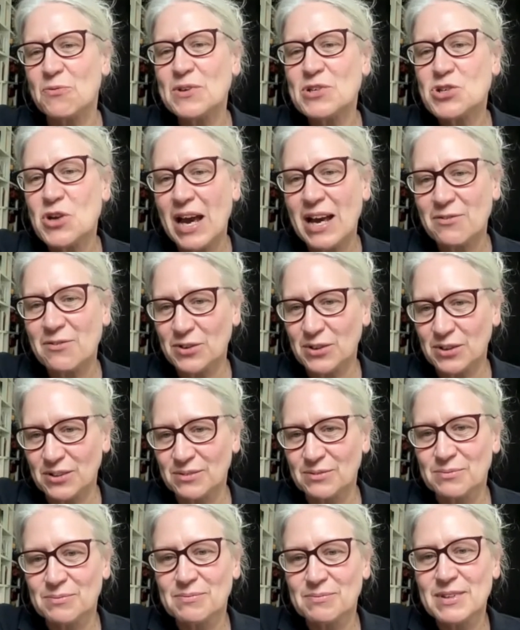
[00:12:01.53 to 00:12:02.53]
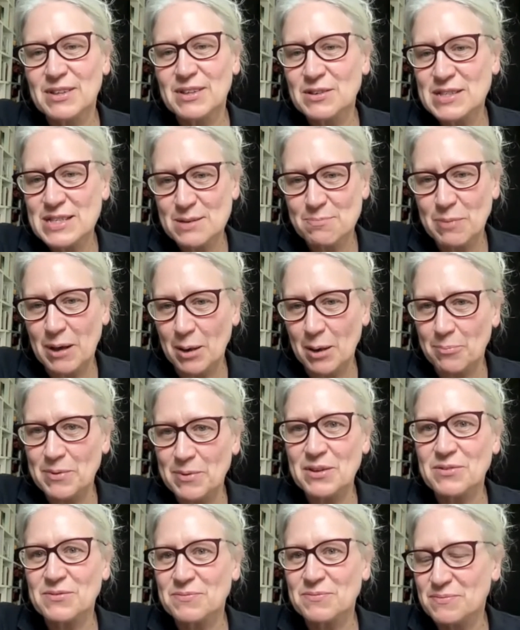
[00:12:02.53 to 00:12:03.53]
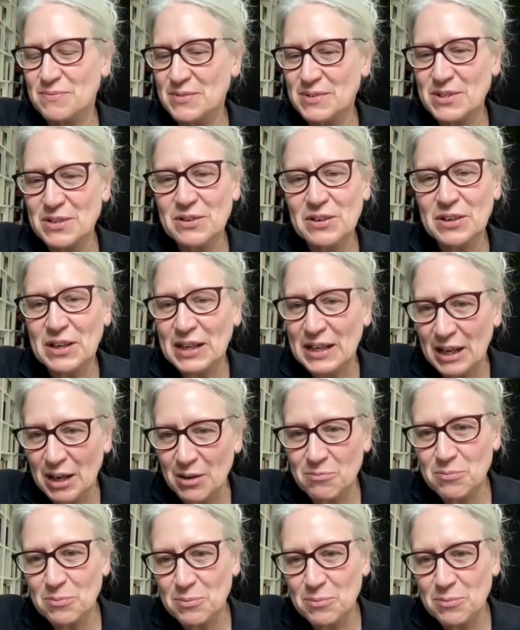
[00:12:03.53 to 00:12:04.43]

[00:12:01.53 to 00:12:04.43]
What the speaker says: we travel, you tip up, you look it up.